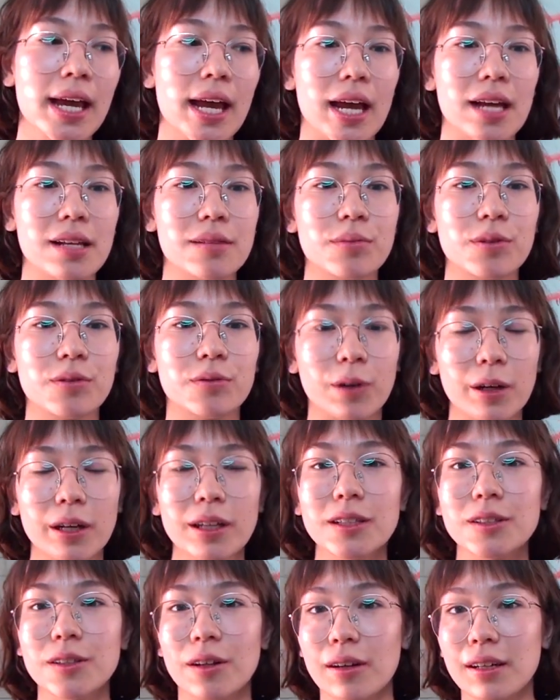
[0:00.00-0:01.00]
And
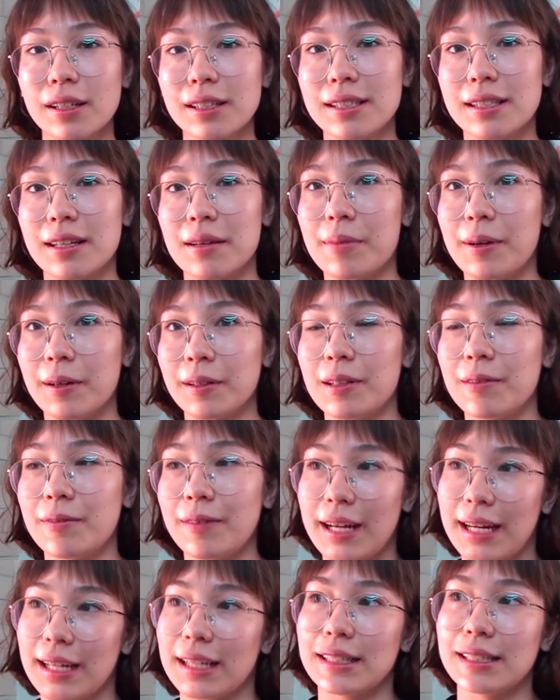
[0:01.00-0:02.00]
Beauvoir talks about the
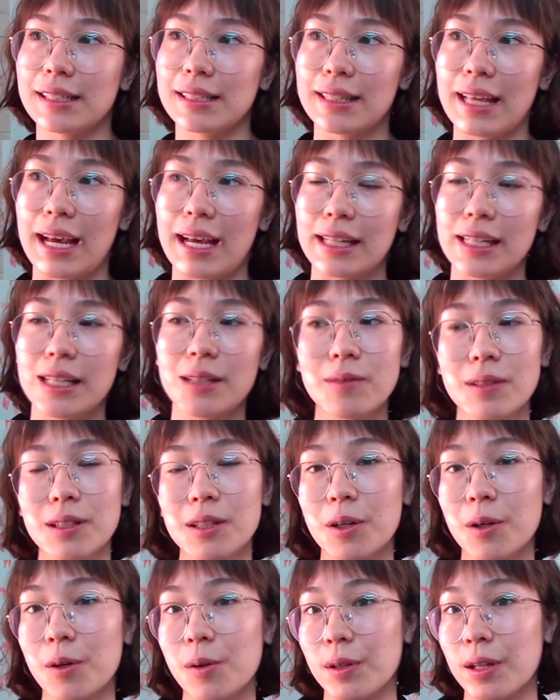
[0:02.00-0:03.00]
fact that even
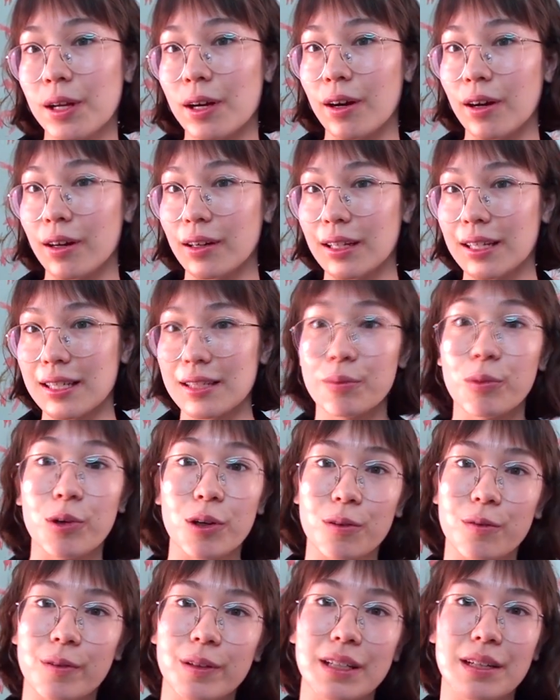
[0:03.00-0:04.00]
though there is
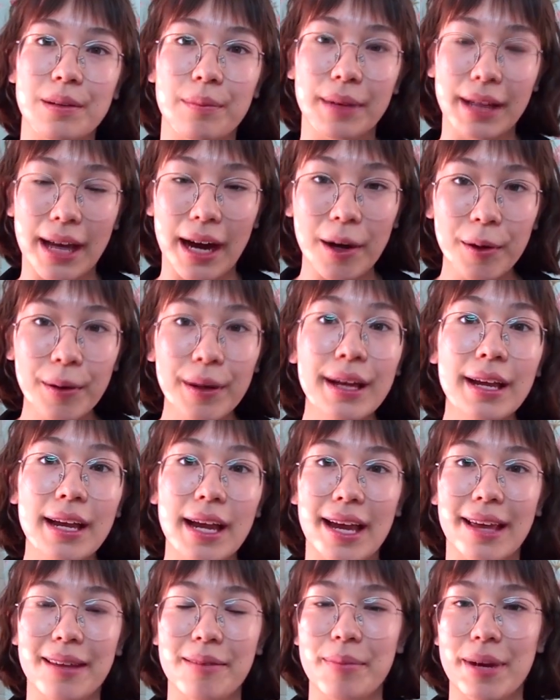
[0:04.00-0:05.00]
more freedom now
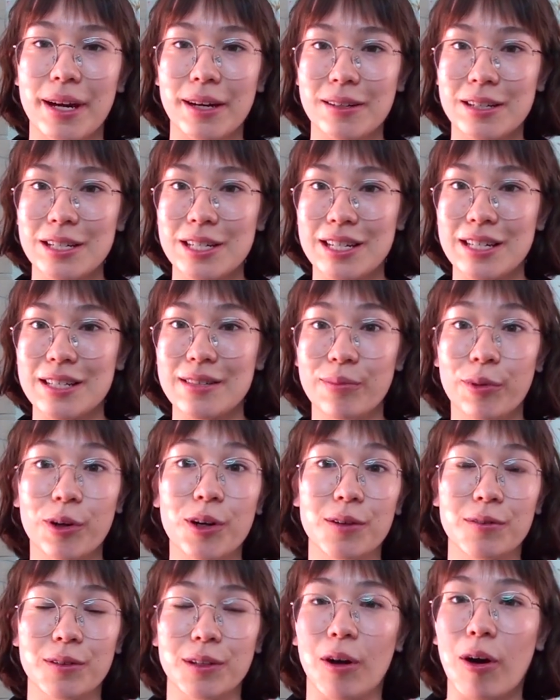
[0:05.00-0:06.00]
and marriage is more
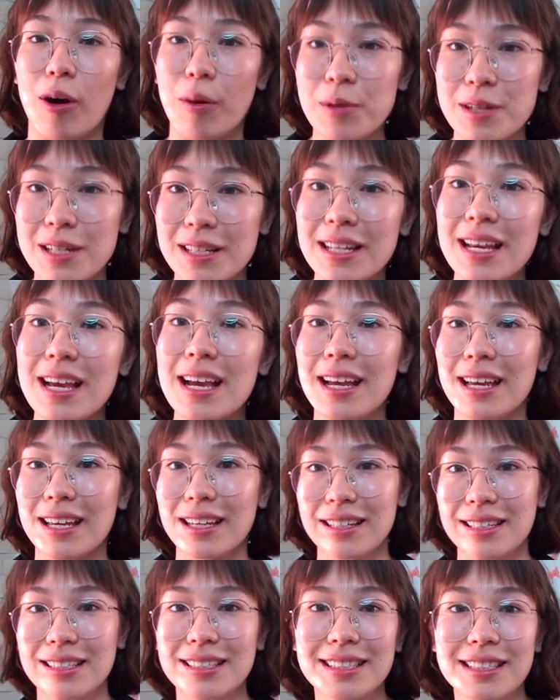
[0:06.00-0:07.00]
of an option,
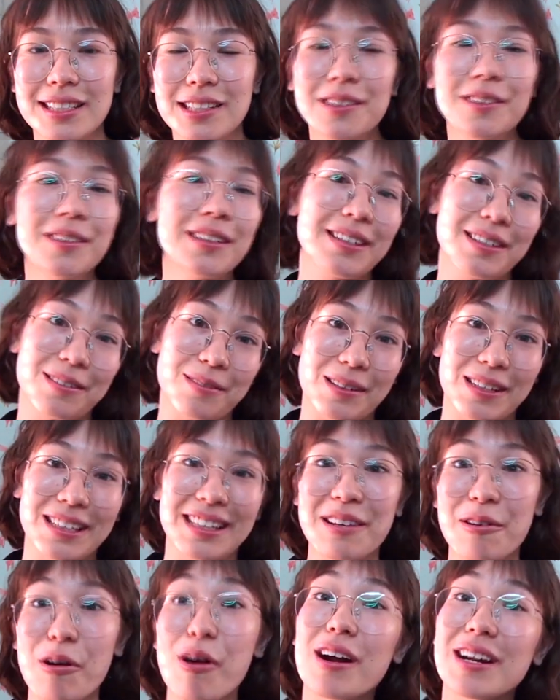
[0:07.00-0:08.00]
it is still in
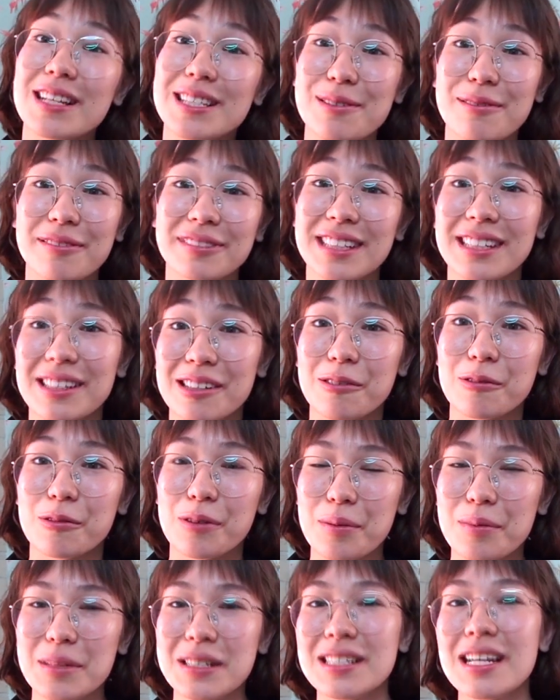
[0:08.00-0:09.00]
the words of Little
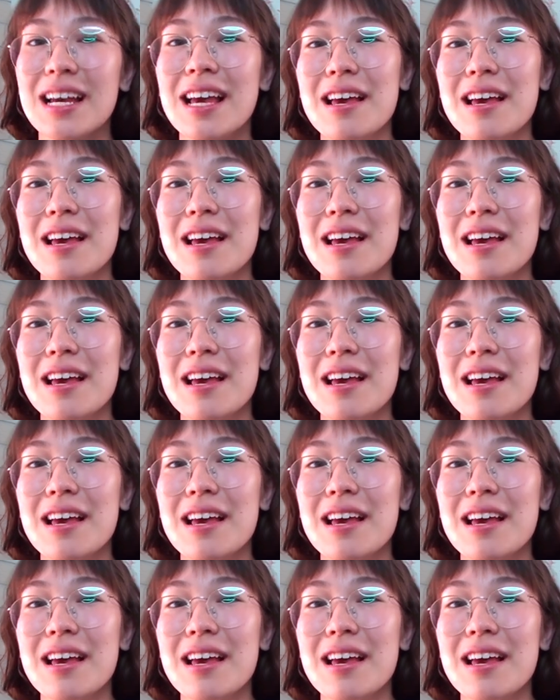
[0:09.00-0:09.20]
Women,